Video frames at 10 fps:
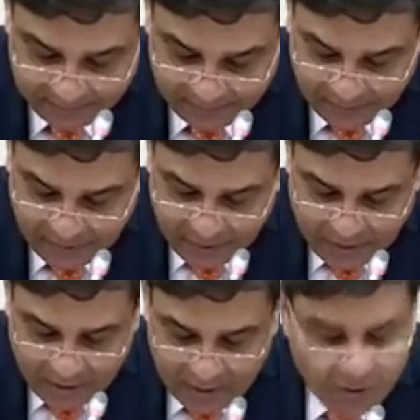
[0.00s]
Although the
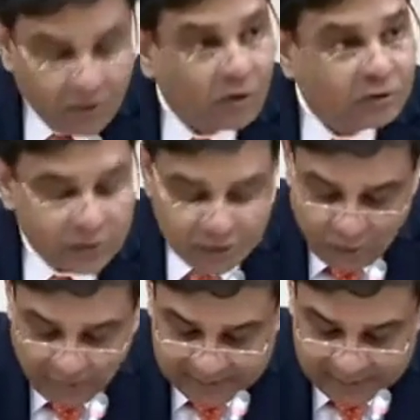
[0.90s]
domestic food
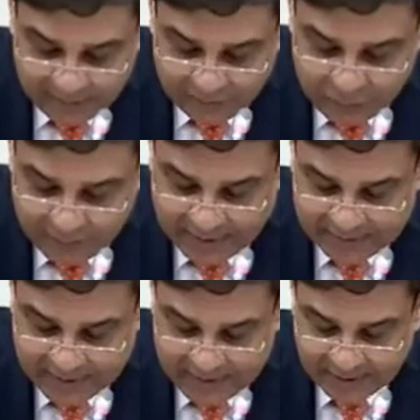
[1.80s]
price index
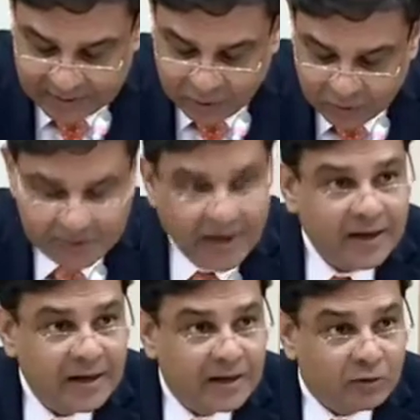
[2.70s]
looks
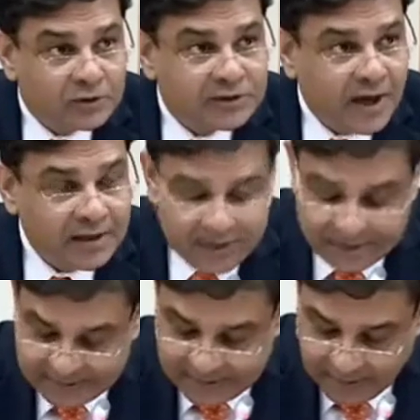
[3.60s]
largely stable,
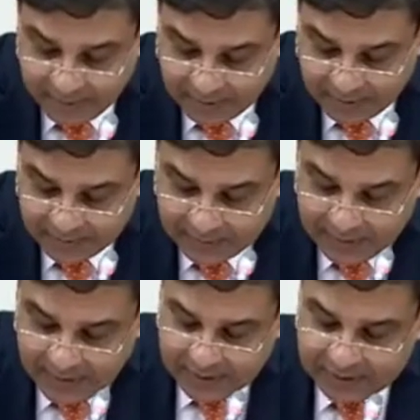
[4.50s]
generalized
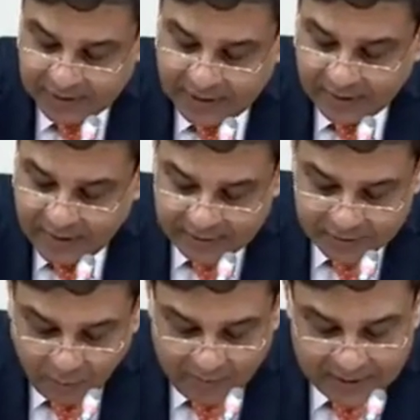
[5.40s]
momentum is
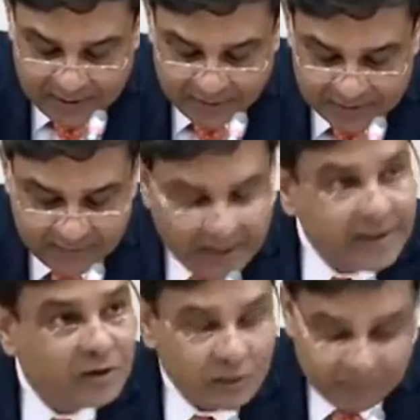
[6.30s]
building on prices of
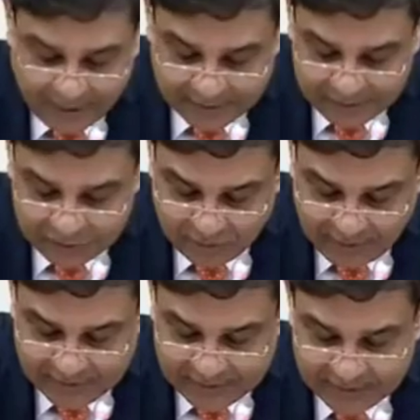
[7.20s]
items excluding
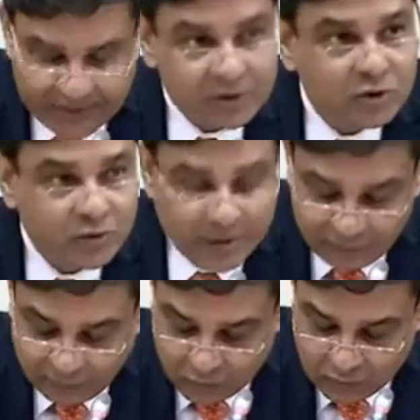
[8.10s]
food,
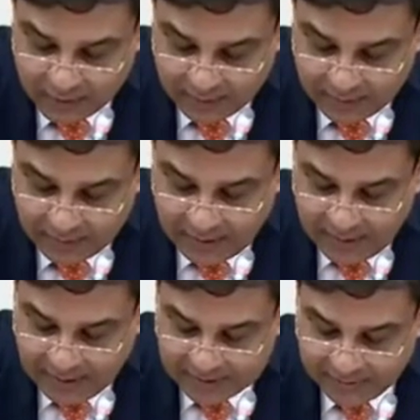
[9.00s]
especially
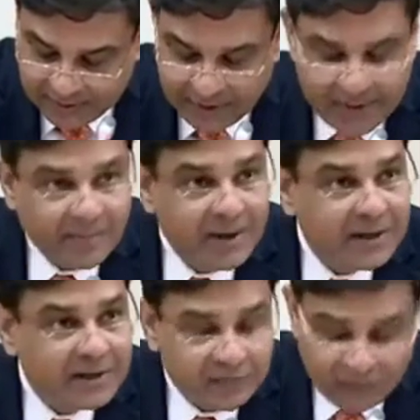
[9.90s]
emanating from crude
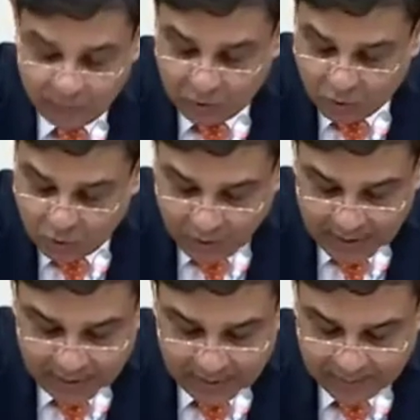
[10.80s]
oil,
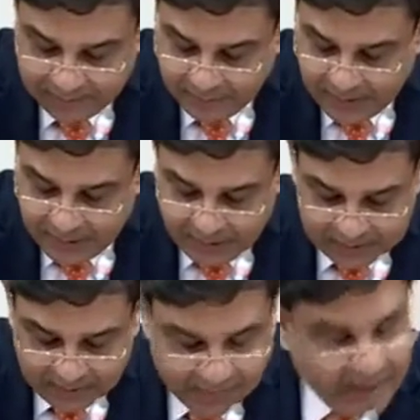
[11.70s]
some price revisions
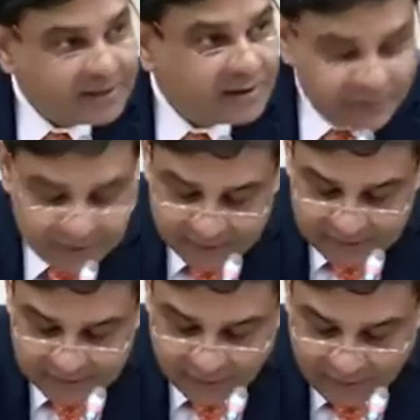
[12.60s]
in the wake of the
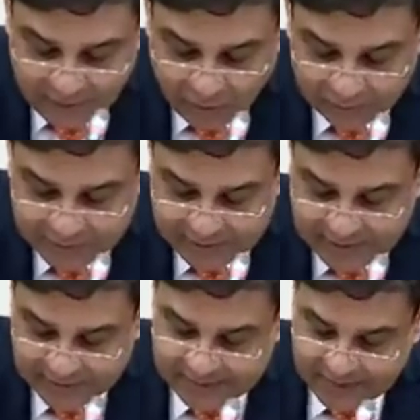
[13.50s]
GST
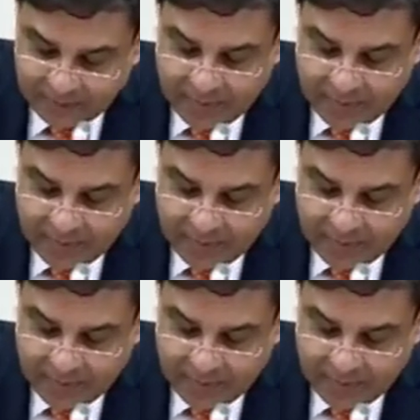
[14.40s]
implementation,